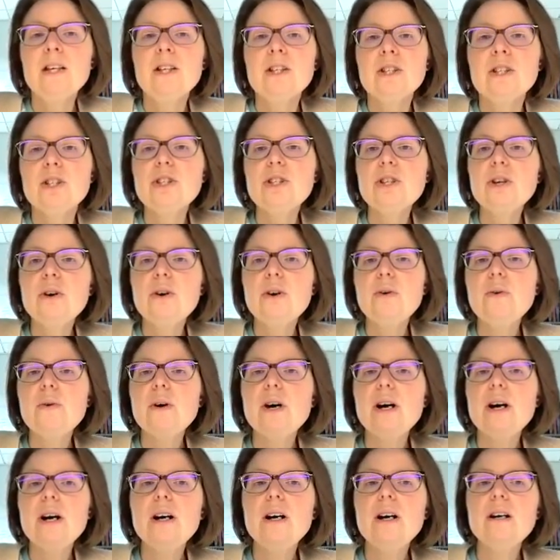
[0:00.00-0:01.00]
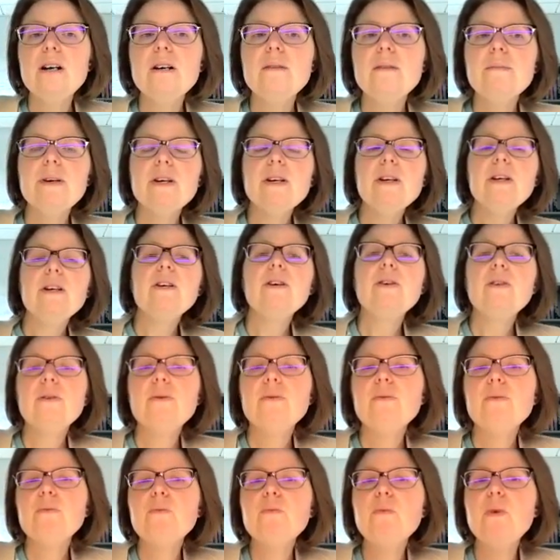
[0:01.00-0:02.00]
so
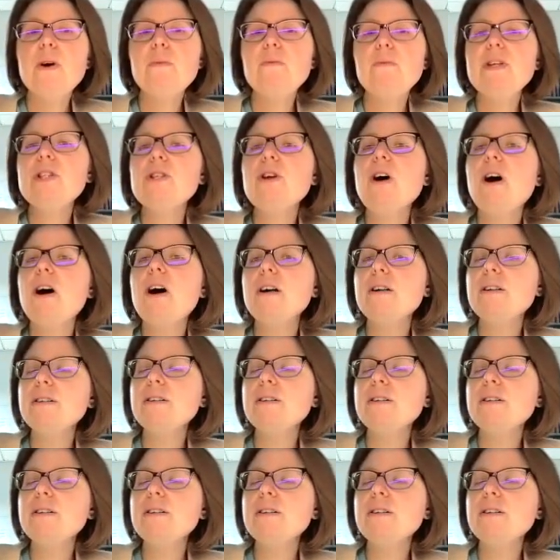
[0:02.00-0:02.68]
when we talk